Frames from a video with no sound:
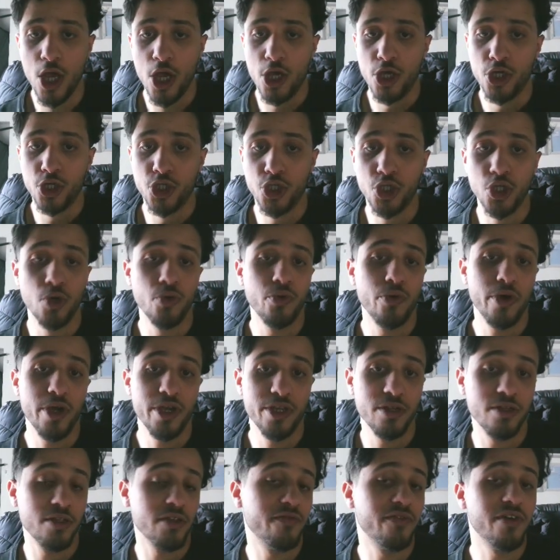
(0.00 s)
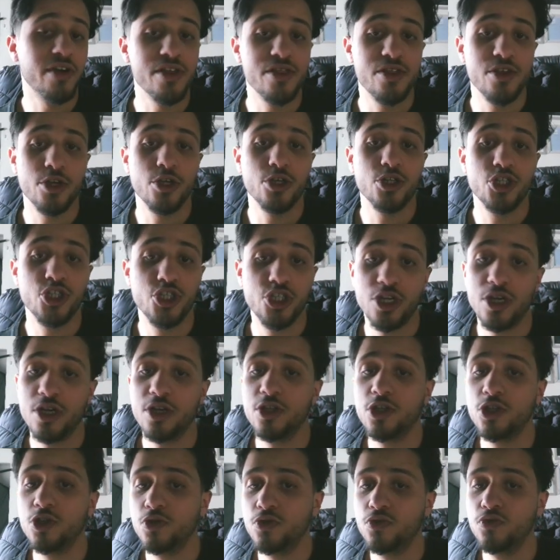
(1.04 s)
So identify the
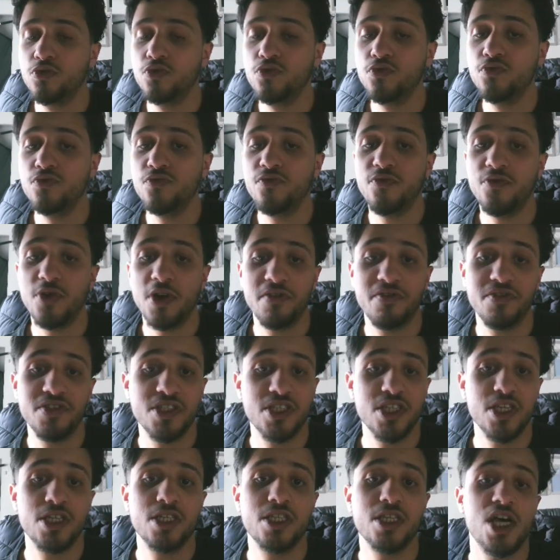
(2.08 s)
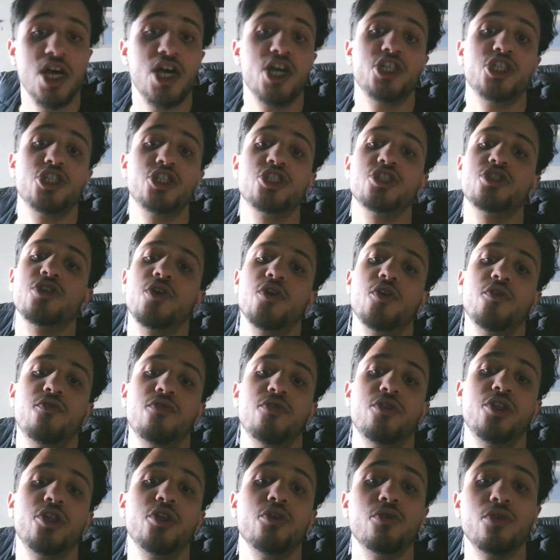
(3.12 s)
SHA-256 hash of
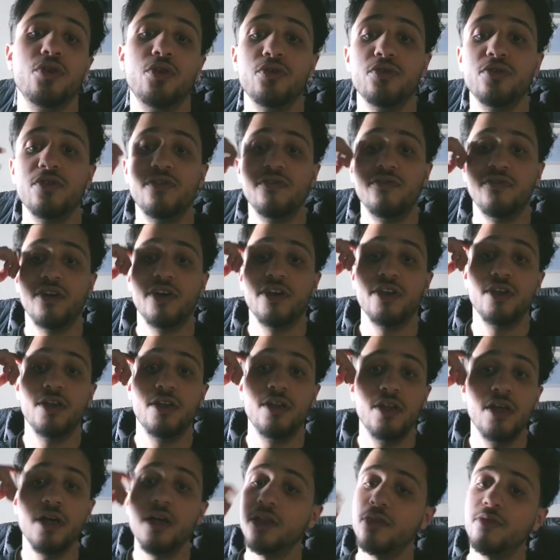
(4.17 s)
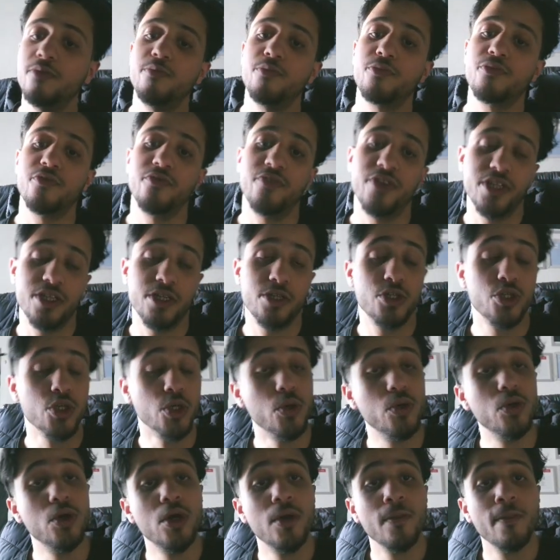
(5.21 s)
the download file and provide it.
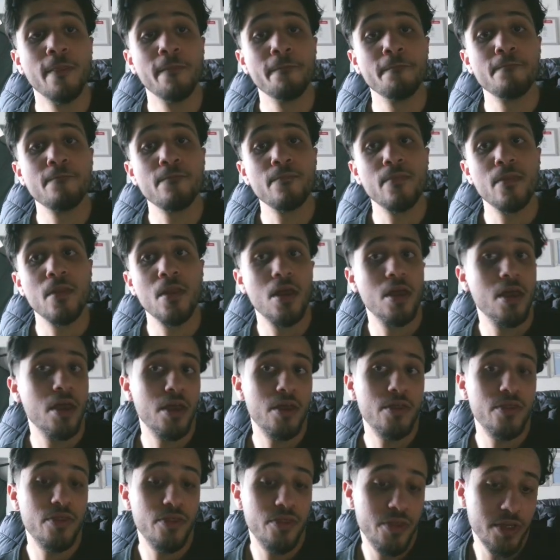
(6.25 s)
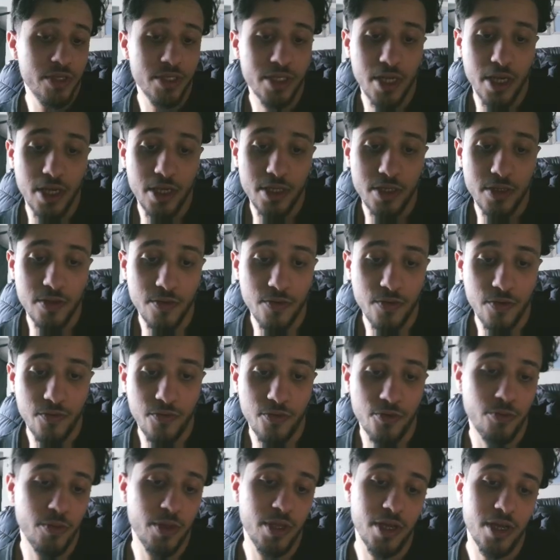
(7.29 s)
So in this case,
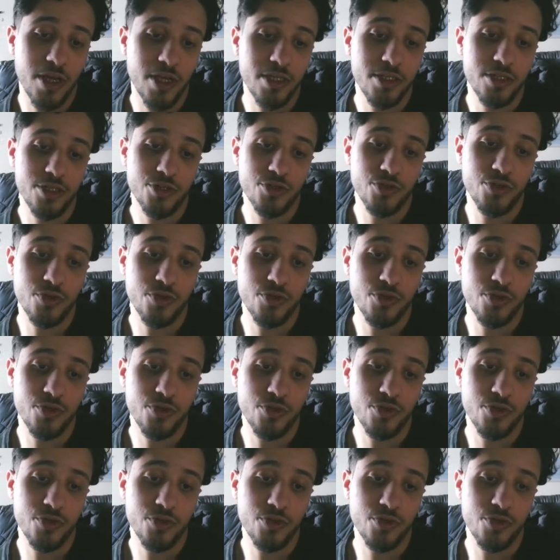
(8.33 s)
for me, I start